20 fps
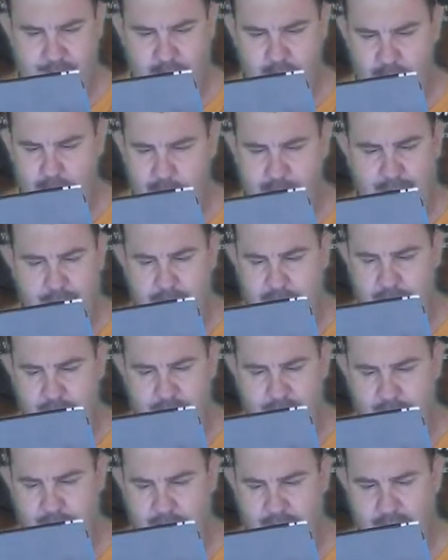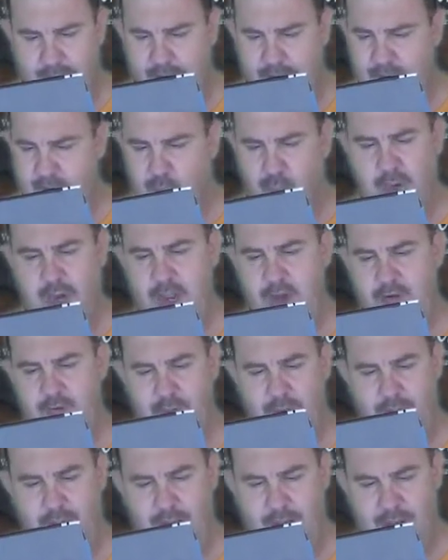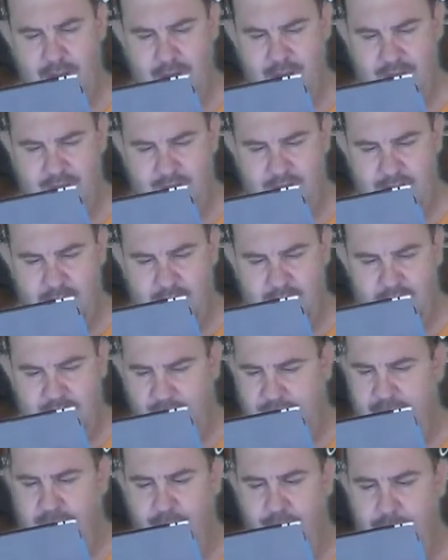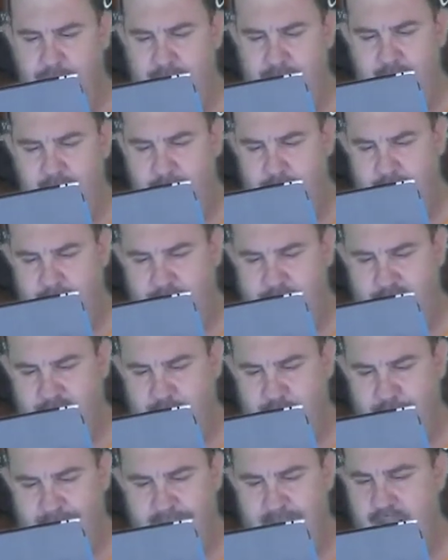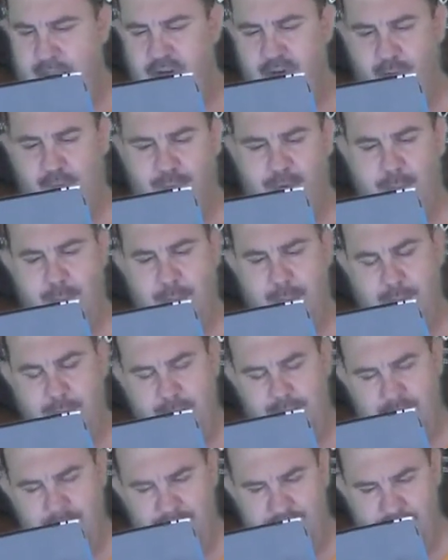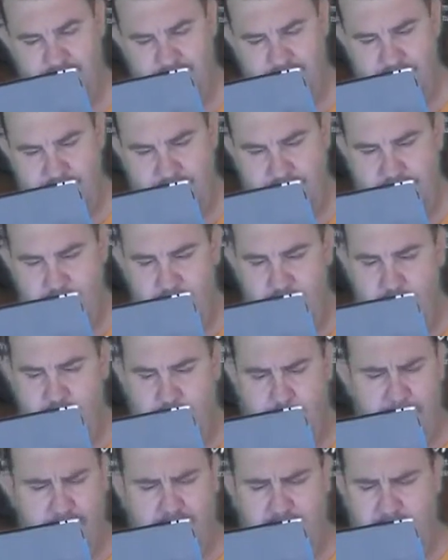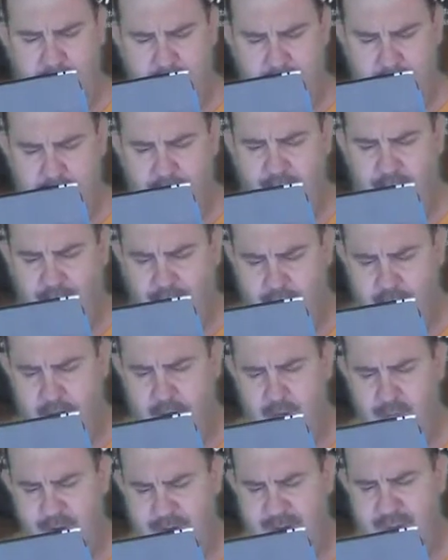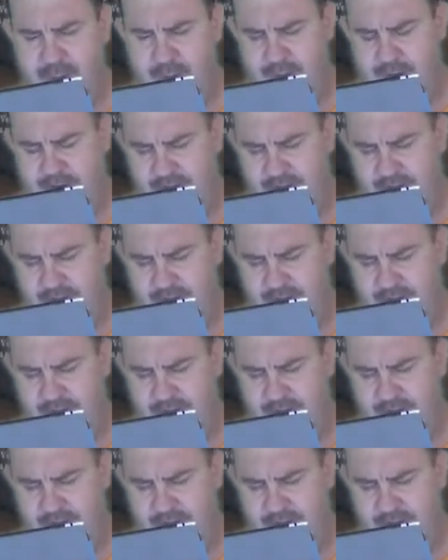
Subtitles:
You're my honey darling, the one I truly love. So kiss me in the darkness, my angel from above. Robert could hear the song ringing in